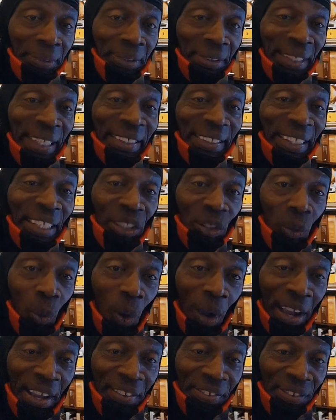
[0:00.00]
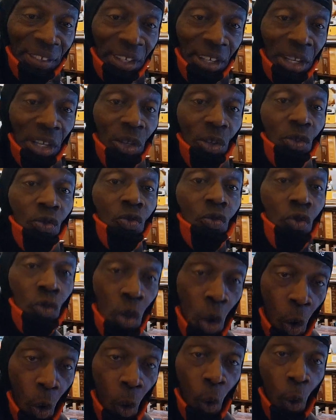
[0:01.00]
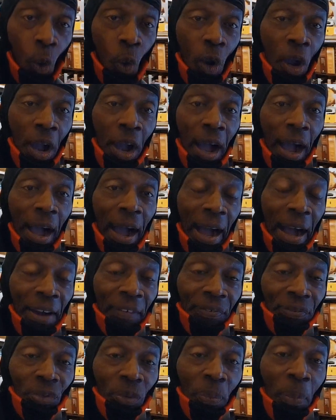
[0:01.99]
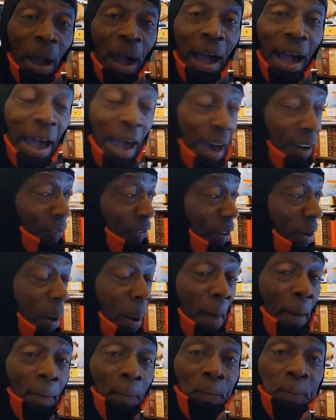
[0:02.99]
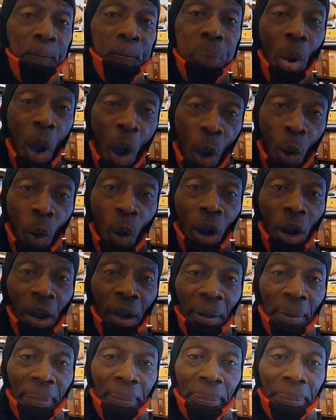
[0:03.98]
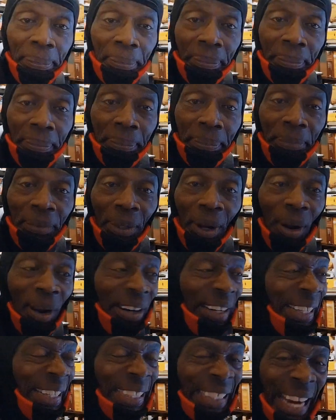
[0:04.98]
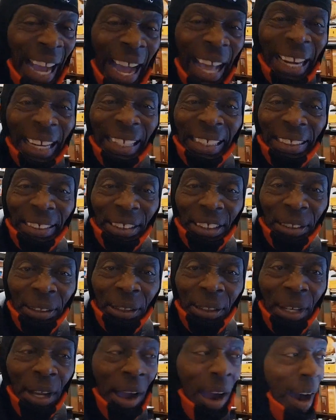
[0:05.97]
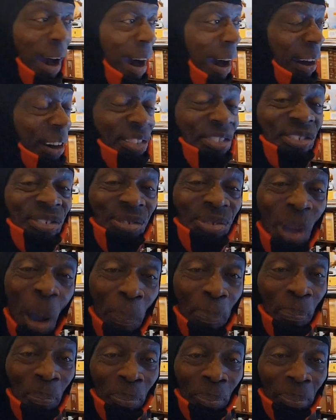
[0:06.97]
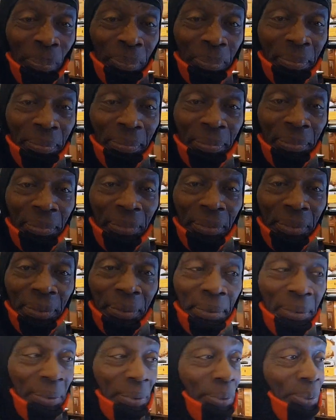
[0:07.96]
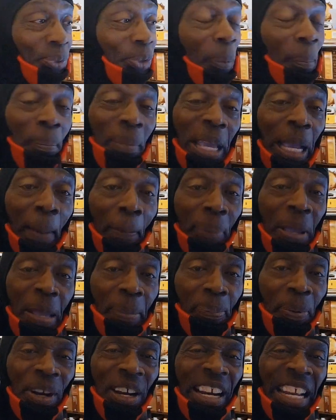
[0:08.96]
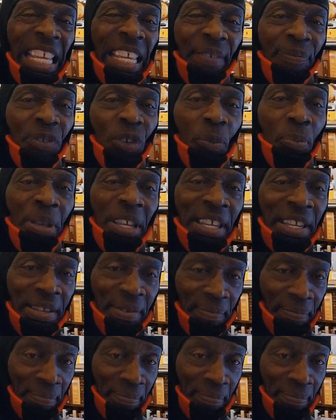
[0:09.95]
They think twice. You have to have power, knowledge, or something to make people leave you be.